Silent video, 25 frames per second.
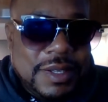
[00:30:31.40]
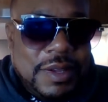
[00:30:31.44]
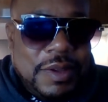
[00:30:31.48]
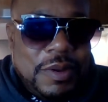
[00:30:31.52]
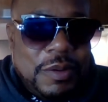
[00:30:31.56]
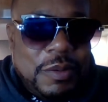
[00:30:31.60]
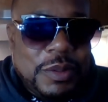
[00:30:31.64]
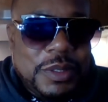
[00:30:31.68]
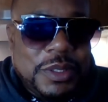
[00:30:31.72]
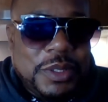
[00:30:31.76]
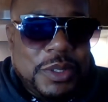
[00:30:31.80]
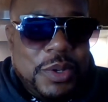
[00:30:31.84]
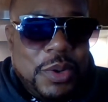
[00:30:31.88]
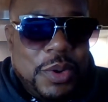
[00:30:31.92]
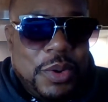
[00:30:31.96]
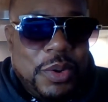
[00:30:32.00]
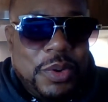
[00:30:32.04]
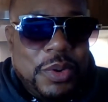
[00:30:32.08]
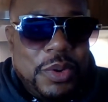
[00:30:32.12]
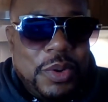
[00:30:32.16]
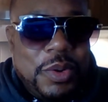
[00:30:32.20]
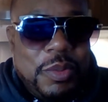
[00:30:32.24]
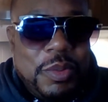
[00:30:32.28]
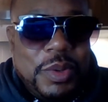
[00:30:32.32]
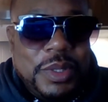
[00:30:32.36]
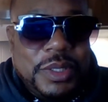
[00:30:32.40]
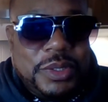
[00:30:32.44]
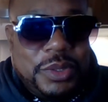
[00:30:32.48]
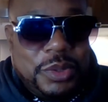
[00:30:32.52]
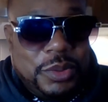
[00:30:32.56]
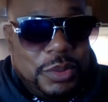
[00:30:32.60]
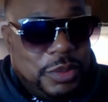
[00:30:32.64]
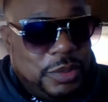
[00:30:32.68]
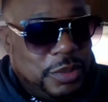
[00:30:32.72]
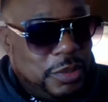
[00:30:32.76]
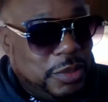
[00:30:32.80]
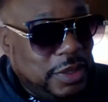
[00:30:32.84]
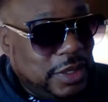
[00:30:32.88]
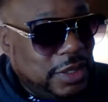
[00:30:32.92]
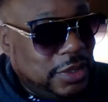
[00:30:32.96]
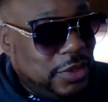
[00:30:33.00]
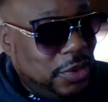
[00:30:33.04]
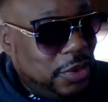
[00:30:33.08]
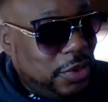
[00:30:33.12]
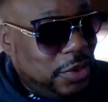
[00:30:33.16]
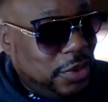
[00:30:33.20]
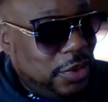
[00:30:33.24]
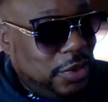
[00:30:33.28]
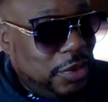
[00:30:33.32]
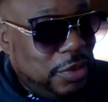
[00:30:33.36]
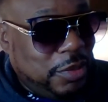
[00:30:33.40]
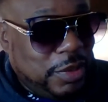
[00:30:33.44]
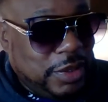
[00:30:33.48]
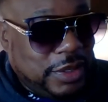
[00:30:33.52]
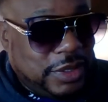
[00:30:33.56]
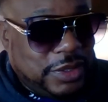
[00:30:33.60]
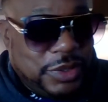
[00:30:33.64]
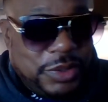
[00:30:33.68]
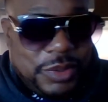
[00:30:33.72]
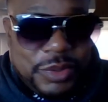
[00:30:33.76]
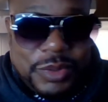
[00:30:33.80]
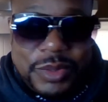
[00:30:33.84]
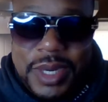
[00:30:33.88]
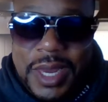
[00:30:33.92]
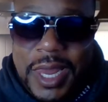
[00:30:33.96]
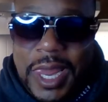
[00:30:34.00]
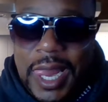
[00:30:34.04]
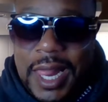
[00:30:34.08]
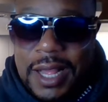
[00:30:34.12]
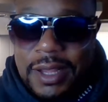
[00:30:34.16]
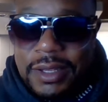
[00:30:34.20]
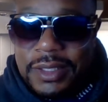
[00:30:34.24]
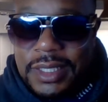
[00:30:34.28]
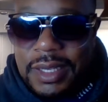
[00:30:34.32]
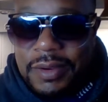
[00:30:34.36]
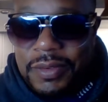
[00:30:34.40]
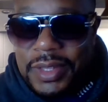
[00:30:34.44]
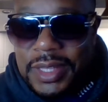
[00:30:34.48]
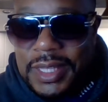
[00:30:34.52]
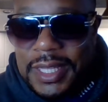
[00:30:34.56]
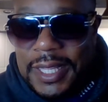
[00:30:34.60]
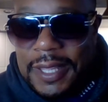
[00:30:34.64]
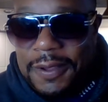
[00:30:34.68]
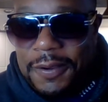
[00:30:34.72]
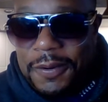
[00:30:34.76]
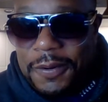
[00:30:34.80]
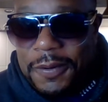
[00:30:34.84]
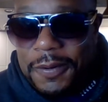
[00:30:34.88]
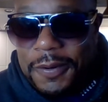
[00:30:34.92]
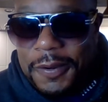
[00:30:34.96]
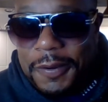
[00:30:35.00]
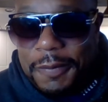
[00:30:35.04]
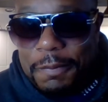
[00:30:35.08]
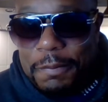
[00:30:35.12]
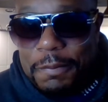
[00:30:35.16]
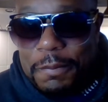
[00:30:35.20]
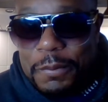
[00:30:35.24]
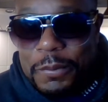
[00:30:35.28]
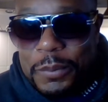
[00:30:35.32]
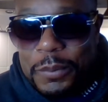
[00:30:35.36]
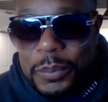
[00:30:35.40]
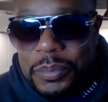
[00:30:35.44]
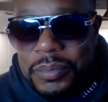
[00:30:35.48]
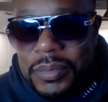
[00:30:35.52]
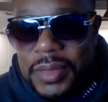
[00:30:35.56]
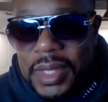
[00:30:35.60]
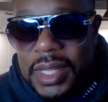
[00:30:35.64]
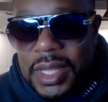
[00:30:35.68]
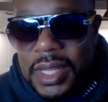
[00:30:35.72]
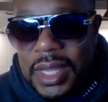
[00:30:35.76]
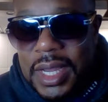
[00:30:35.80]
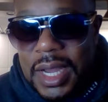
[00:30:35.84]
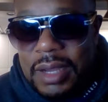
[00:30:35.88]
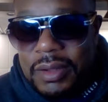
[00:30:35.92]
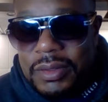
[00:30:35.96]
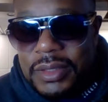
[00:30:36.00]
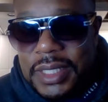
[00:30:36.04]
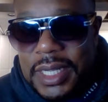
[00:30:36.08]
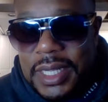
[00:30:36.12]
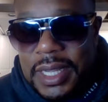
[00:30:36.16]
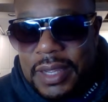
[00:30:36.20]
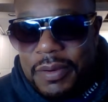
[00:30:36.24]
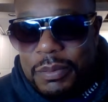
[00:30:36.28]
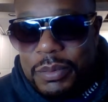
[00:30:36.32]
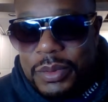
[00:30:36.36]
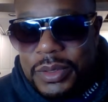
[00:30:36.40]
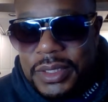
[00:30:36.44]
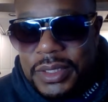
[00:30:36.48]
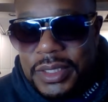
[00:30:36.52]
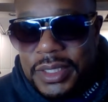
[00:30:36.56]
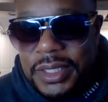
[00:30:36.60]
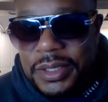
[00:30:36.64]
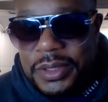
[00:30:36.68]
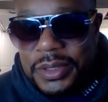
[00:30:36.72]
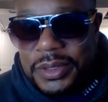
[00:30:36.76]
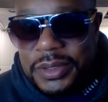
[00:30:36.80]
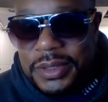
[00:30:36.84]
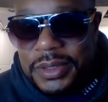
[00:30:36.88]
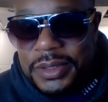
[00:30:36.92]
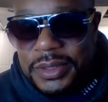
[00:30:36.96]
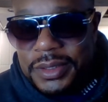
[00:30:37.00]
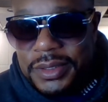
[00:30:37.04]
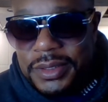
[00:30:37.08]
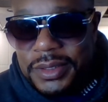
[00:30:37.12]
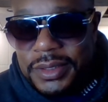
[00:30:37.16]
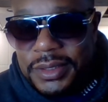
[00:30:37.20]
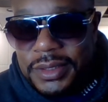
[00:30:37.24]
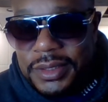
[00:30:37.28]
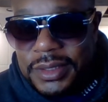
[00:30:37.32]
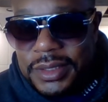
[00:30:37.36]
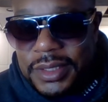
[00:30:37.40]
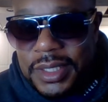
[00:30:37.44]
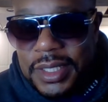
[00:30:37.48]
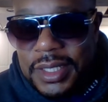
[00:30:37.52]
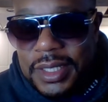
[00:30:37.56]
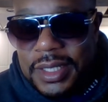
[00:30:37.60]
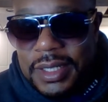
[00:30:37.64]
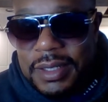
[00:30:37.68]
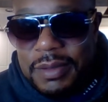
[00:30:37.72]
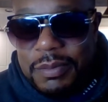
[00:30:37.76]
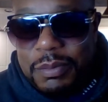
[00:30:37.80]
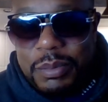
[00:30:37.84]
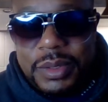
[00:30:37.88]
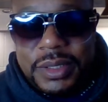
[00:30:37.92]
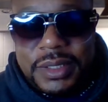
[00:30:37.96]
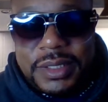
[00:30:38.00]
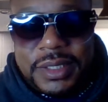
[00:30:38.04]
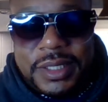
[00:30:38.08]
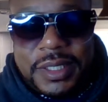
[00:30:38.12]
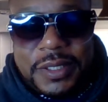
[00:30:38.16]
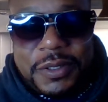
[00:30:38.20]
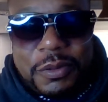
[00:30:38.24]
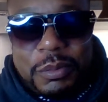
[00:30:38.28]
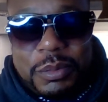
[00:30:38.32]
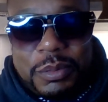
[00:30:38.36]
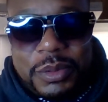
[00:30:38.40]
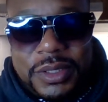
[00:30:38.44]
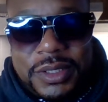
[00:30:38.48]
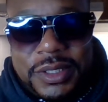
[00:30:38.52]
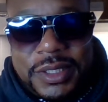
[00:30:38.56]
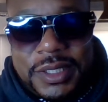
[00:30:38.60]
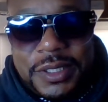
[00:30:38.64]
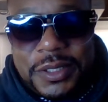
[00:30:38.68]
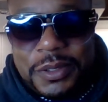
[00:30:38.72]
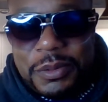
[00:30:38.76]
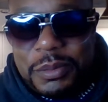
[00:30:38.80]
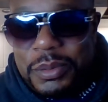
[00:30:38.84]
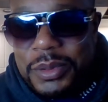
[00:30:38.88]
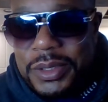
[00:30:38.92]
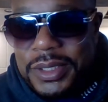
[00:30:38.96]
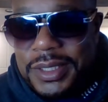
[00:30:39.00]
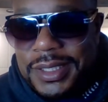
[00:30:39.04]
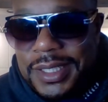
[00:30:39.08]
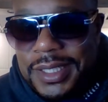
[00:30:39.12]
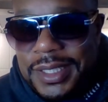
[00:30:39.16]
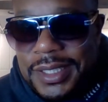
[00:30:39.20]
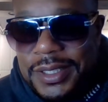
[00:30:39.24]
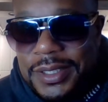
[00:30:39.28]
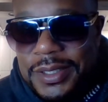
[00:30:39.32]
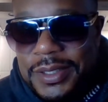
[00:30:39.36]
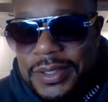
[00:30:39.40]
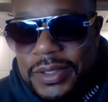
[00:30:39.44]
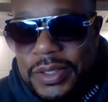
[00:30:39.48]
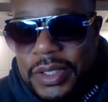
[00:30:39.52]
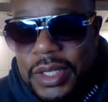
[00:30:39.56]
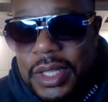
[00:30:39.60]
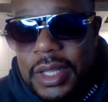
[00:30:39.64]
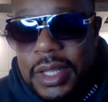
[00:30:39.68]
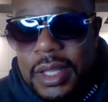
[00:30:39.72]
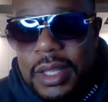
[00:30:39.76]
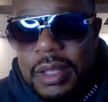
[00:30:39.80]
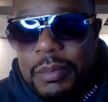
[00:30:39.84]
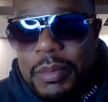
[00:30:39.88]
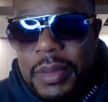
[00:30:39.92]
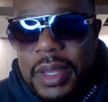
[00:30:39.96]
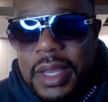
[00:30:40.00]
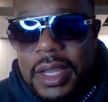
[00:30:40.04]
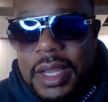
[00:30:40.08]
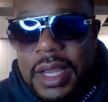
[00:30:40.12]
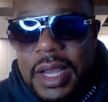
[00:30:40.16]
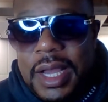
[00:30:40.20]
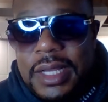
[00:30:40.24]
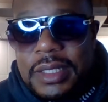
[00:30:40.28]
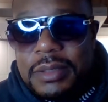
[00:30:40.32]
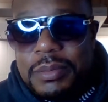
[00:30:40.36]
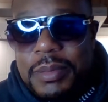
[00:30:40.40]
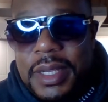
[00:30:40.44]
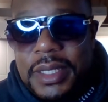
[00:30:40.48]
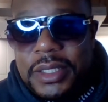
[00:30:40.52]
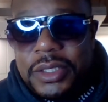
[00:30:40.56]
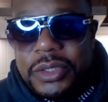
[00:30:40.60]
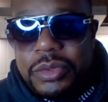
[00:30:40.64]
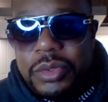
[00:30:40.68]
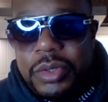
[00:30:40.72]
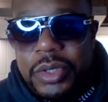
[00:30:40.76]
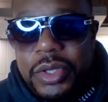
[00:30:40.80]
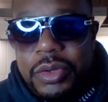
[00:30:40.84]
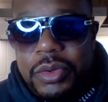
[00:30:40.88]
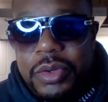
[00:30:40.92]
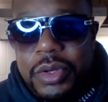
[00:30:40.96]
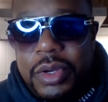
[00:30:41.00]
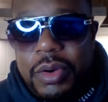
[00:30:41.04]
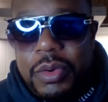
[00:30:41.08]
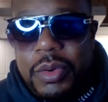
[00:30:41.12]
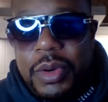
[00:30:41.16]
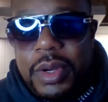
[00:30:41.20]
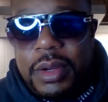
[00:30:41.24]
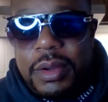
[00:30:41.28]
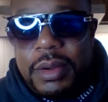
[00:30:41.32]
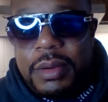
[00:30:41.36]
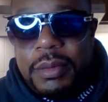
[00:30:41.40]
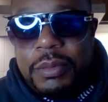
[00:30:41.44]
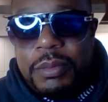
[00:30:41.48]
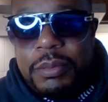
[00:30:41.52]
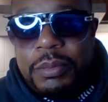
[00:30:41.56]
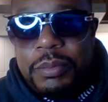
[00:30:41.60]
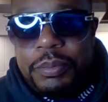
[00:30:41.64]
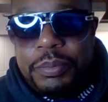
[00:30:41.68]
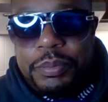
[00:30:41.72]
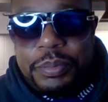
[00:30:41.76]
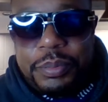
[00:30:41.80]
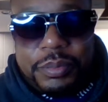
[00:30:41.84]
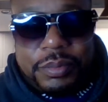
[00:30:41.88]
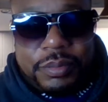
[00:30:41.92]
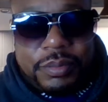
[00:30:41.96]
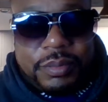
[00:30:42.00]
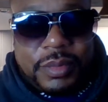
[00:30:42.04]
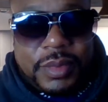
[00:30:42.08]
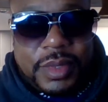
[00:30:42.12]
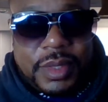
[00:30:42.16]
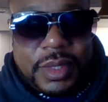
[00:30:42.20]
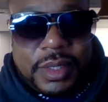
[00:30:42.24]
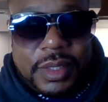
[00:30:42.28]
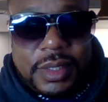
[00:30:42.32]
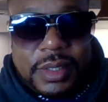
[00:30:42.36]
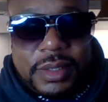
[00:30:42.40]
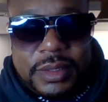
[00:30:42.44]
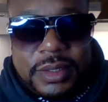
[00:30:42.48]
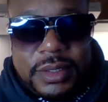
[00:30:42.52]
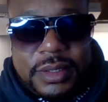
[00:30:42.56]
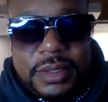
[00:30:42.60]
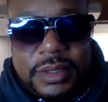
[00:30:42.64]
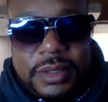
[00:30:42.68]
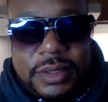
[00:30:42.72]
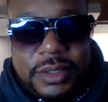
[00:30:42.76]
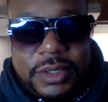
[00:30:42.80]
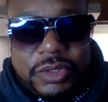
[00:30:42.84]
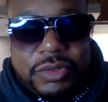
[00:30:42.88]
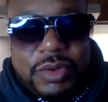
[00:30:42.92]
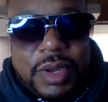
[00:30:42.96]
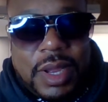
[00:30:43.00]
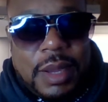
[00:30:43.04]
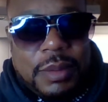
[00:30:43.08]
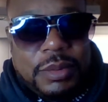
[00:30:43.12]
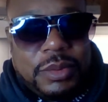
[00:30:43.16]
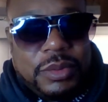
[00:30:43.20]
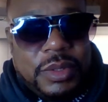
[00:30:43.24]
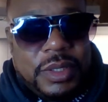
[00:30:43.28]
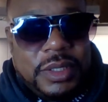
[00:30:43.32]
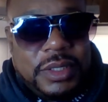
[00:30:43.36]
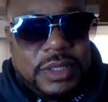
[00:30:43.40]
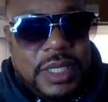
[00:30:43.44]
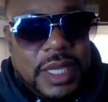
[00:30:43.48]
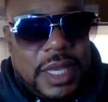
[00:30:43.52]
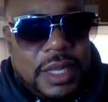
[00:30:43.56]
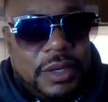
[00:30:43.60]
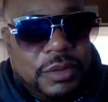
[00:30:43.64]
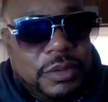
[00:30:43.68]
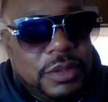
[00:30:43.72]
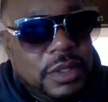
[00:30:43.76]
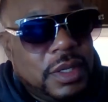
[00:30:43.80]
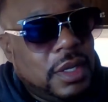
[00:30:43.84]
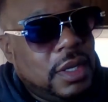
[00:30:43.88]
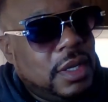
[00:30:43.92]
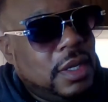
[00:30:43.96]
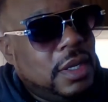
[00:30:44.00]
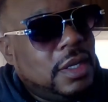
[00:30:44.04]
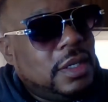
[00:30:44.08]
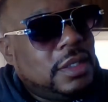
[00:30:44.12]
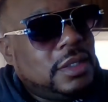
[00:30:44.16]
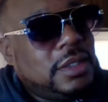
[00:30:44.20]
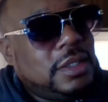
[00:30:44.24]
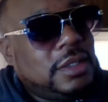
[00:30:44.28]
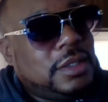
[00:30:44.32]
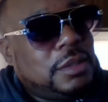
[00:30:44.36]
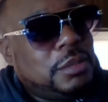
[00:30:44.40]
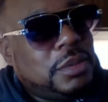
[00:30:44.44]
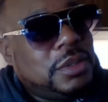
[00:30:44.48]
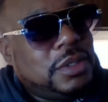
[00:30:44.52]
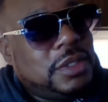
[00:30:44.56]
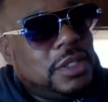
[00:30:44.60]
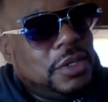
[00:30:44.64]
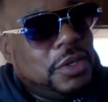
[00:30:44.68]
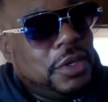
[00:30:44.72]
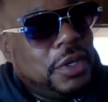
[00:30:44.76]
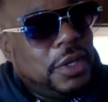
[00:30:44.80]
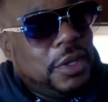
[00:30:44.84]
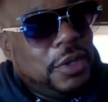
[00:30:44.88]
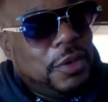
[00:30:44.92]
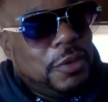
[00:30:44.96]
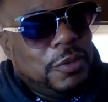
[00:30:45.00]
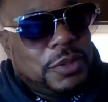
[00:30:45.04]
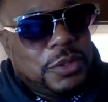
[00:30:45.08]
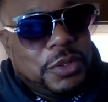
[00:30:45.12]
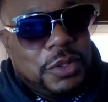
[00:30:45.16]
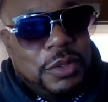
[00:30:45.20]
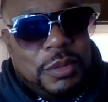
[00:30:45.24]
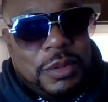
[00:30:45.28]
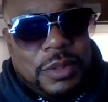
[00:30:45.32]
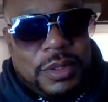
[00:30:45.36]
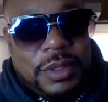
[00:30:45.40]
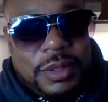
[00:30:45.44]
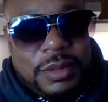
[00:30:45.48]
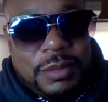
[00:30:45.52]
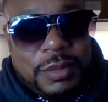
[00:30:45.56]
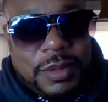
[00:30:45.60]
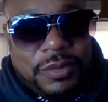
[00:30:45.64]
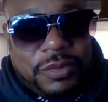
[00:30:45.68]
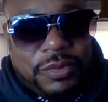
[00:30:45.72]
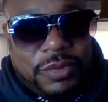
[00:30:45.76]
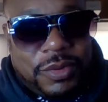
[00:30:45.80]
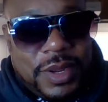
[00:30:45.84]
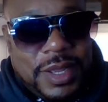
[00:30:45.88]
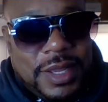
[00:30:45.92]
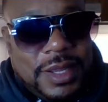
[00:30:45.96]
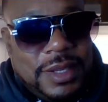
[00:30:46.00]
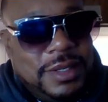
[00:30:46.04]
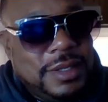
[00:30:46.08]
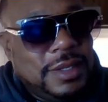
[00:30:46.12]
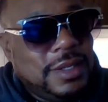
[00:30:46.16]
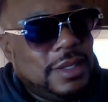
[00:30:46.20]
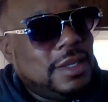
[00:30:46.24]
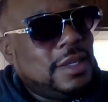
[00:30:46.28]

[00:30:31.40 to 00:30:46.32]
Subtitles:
What's going on with you? What's going on with you? How's everything going out there in Brazil? Brazil. Man, guys, make sure you go subscribe to our channel. She's a Brazilian YouTuber, my friend.